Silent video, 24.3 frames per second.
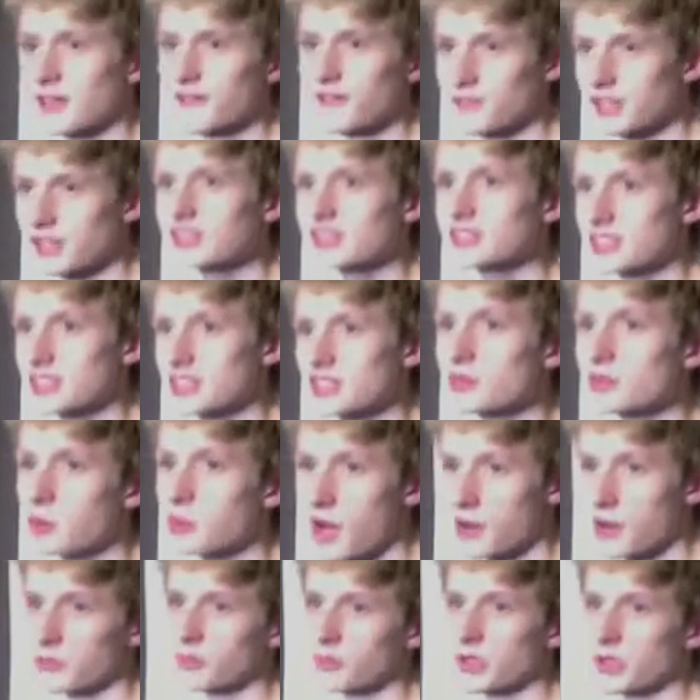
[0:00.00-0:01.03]
fix this
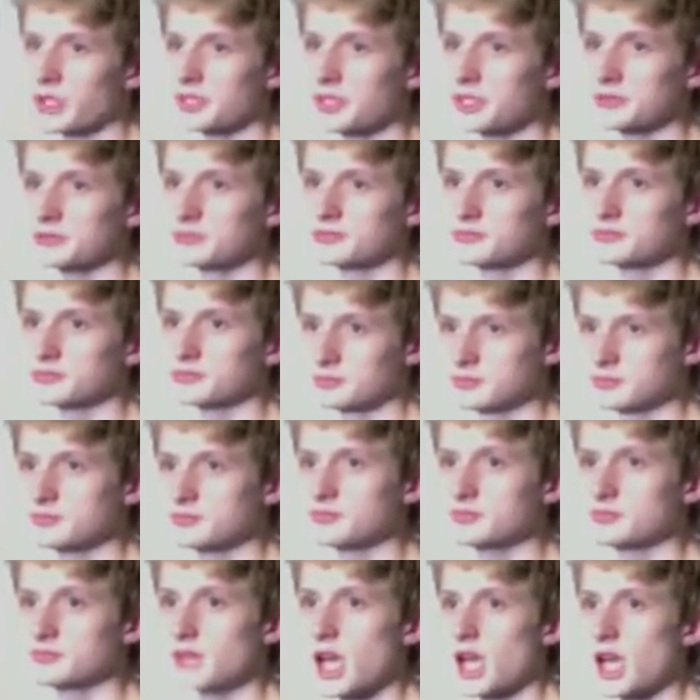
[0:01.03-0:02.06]
problem, right? Hmm?
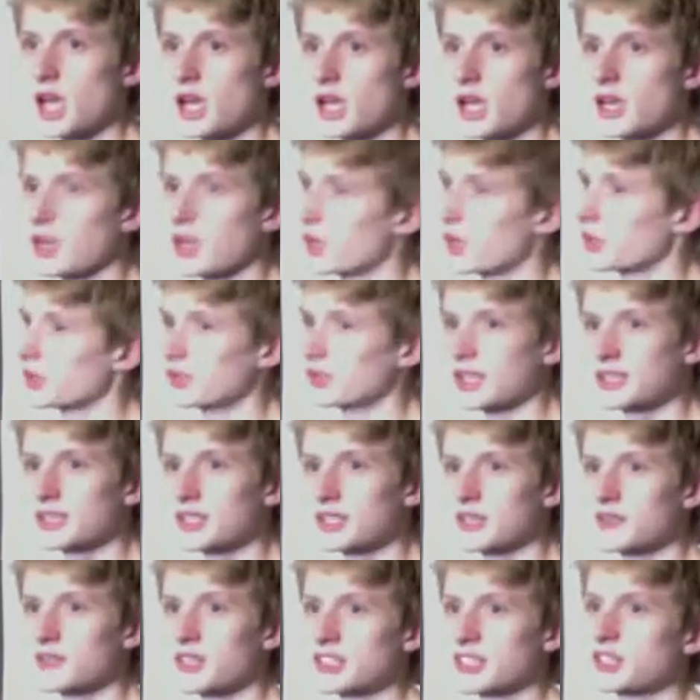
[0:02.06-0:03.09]
That's going
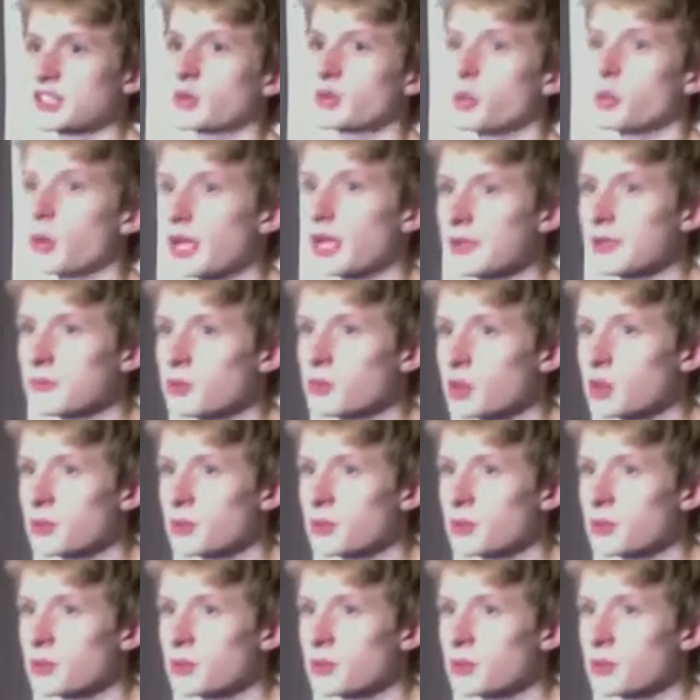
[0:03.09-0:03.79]
to fix it way more